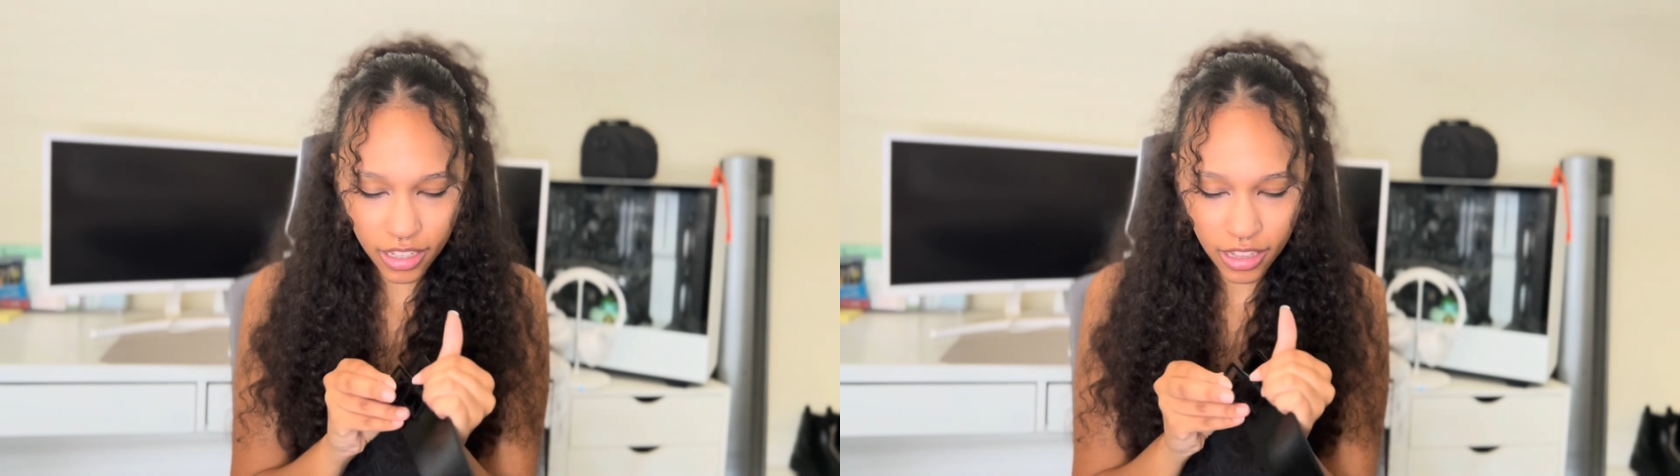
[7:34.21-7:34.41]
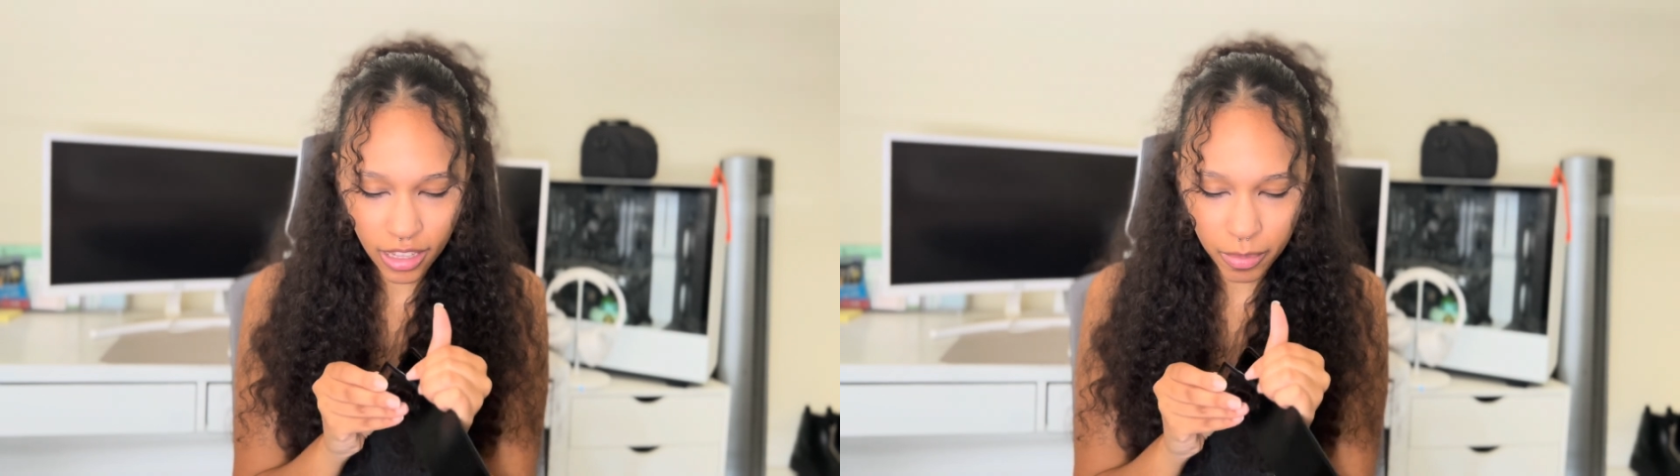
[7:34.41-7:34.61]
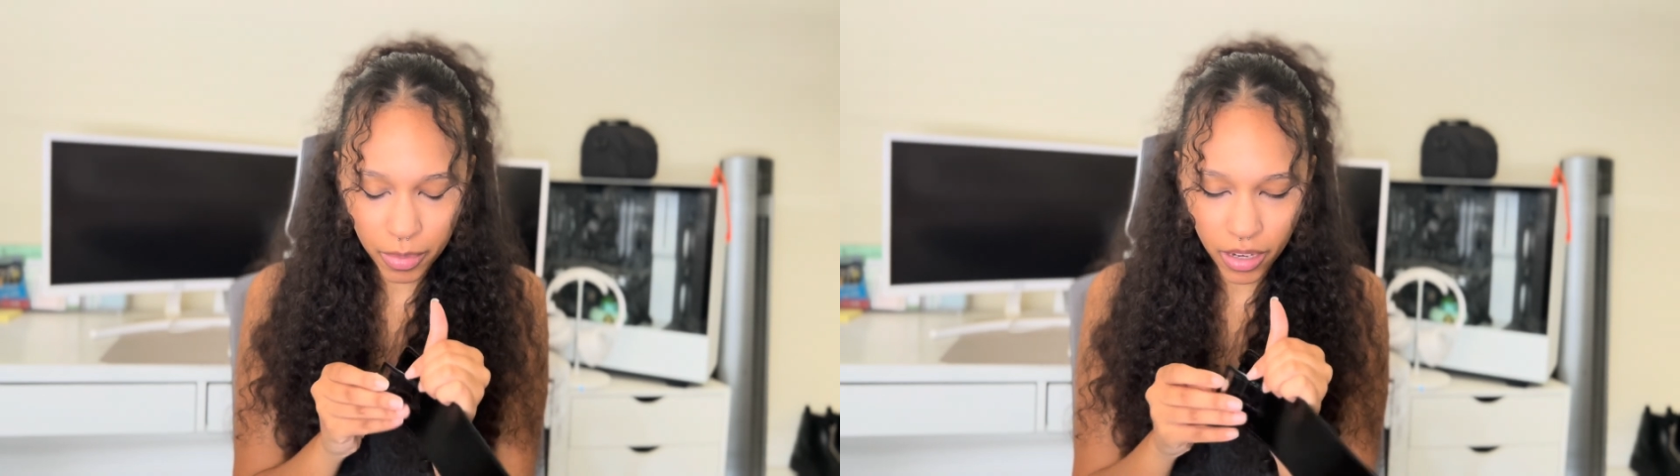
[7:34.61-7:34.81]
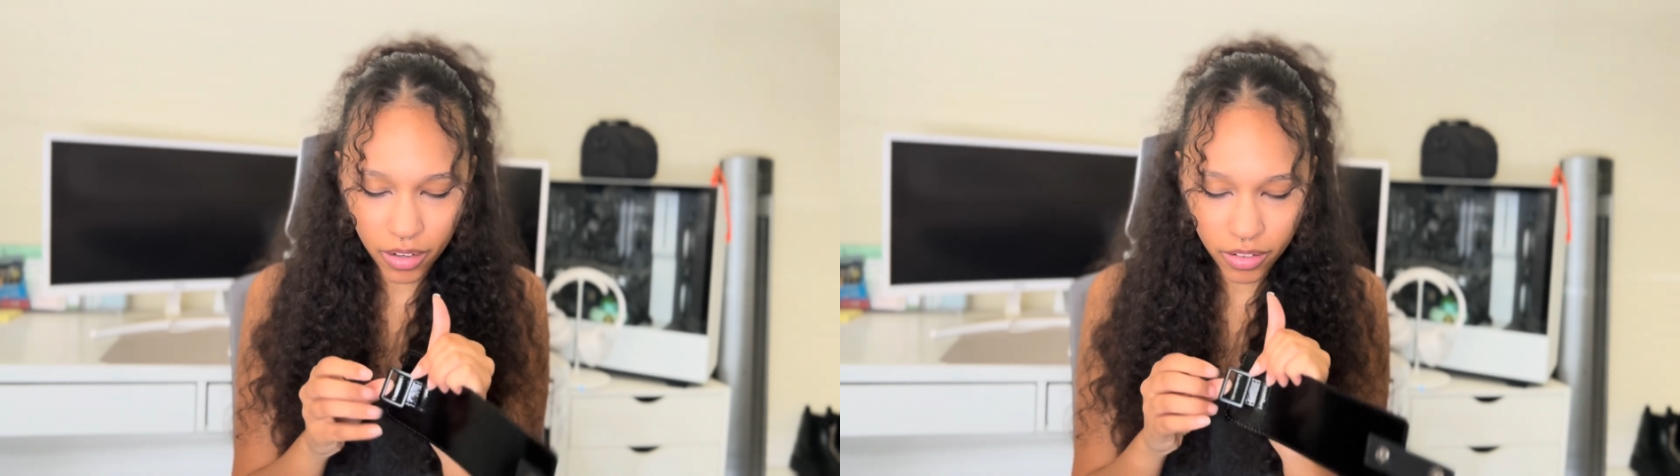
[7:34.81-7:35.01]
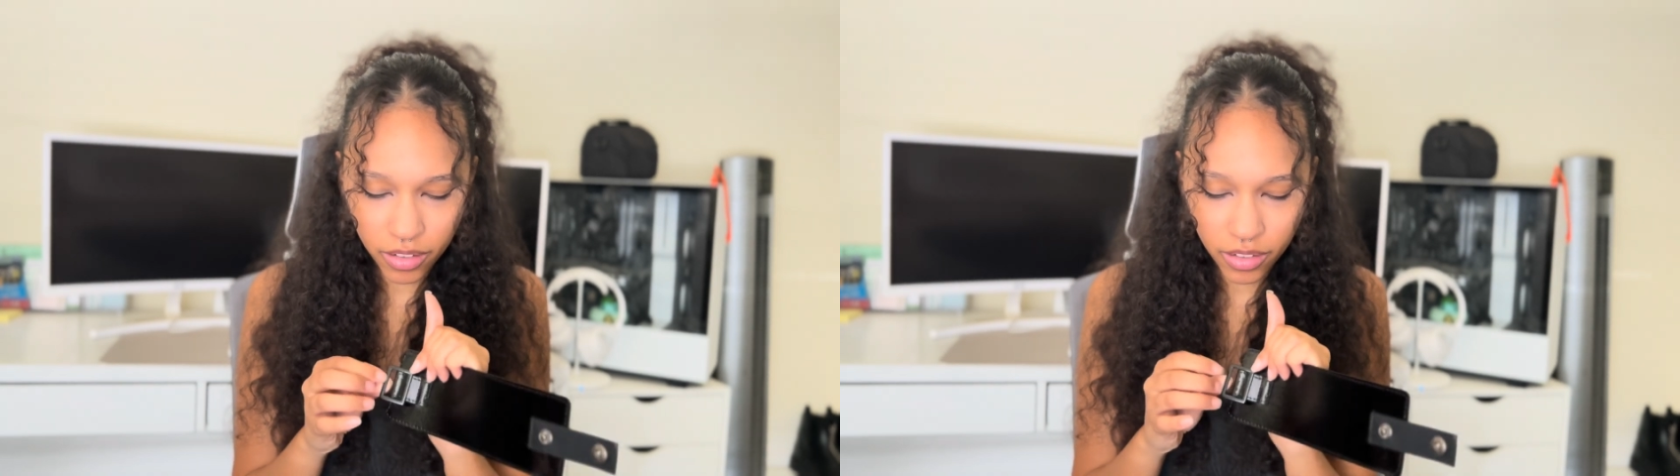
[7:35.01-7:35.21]
The
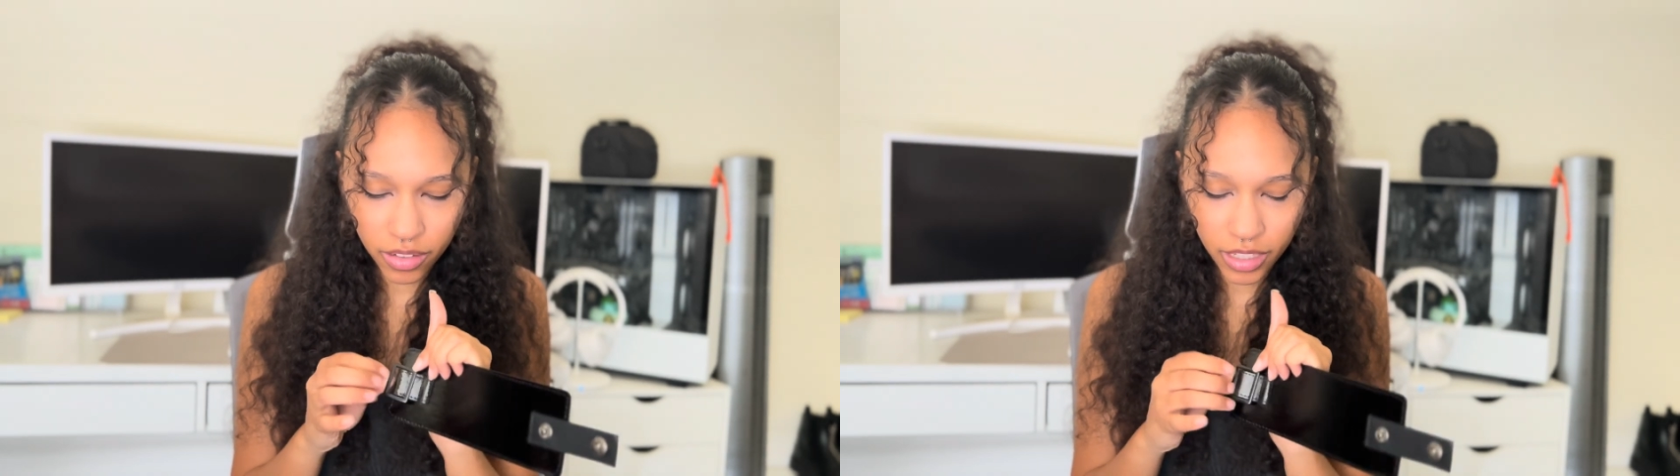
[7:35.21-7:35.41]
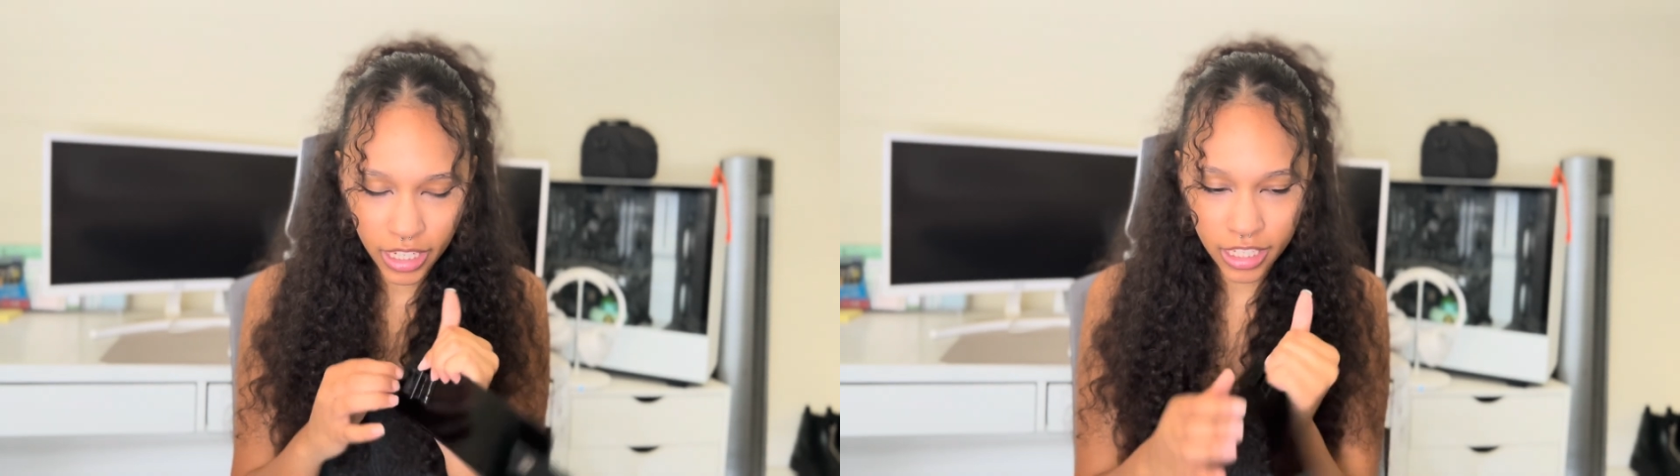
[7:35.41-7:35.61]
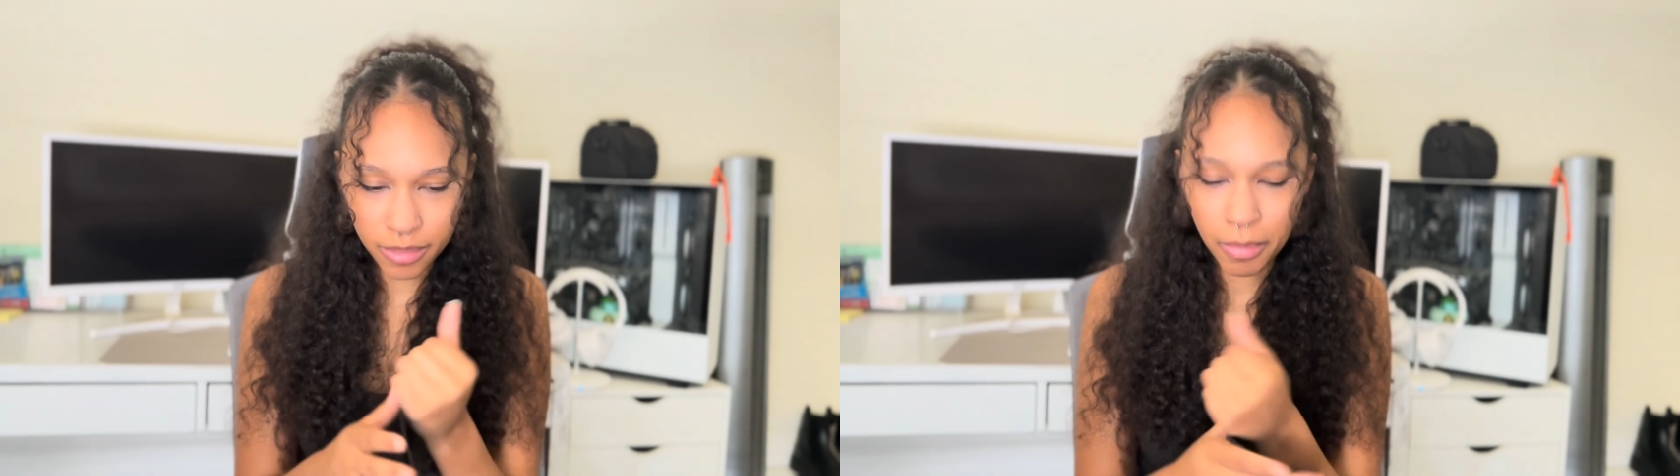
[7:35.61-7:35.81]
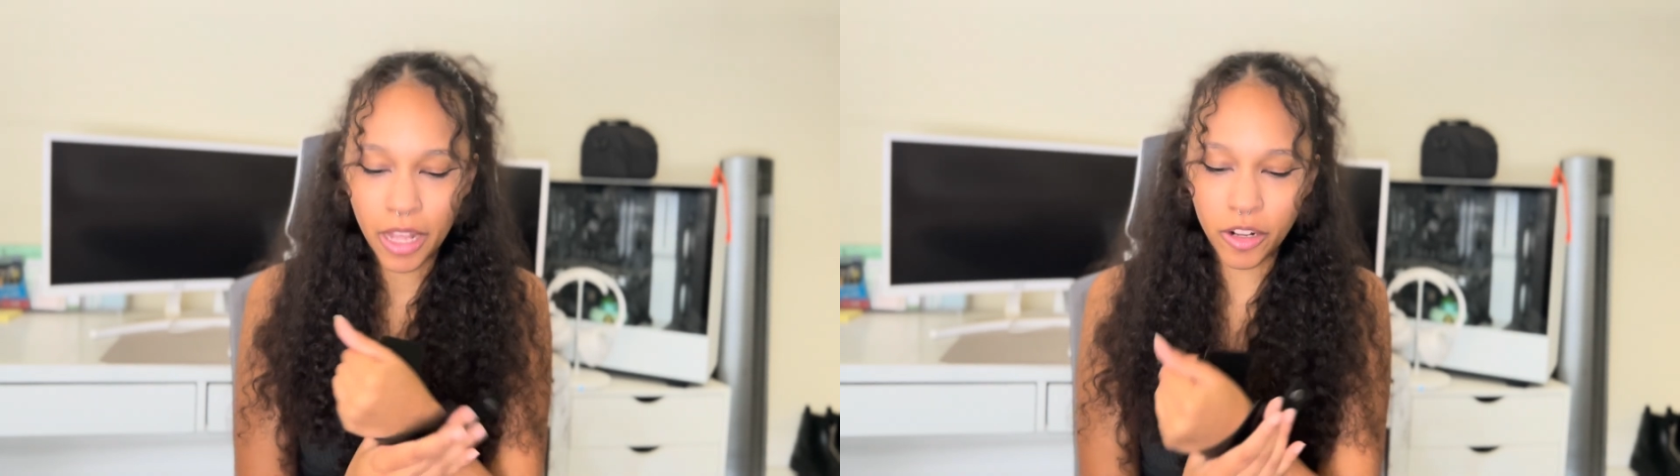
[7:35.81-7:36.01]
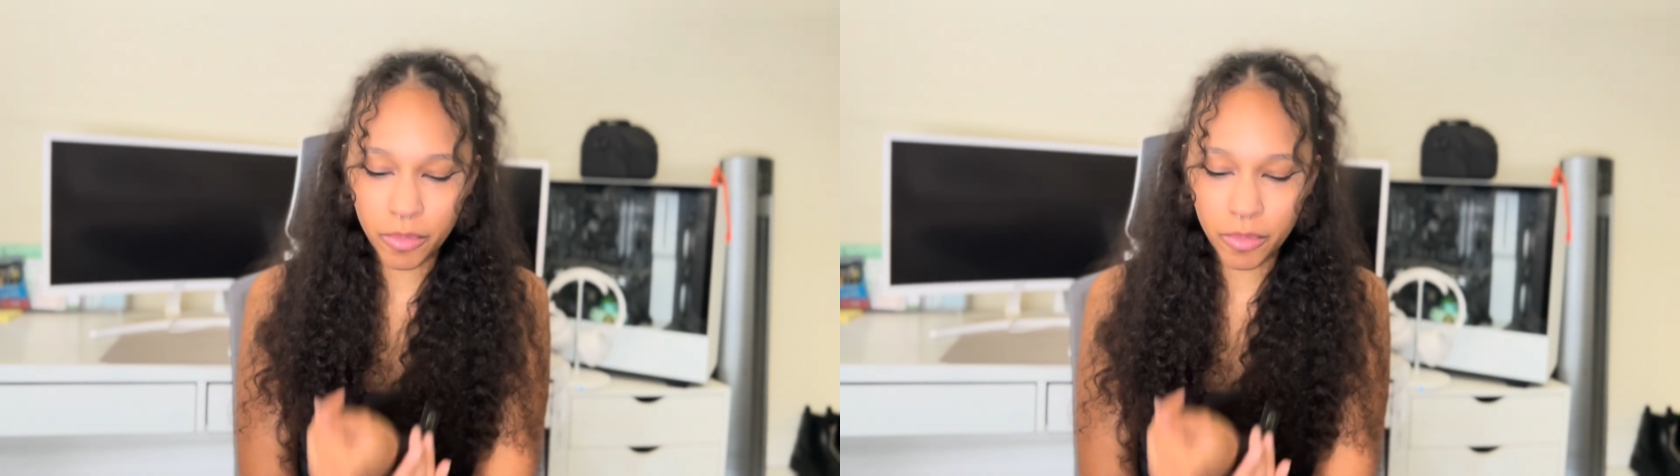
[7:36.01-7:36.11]
buckle is metal,